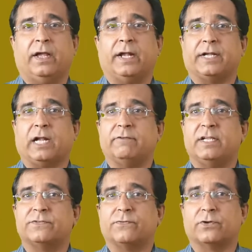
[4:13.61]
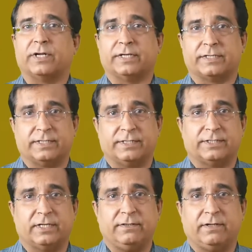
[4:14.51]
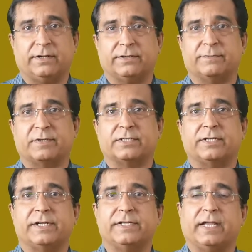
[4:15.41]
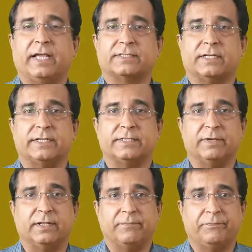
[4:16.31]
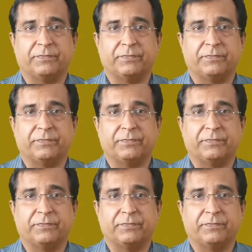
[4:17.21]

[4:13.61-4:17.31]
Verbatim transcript: And always four characters reserved and represented in hexadecimal.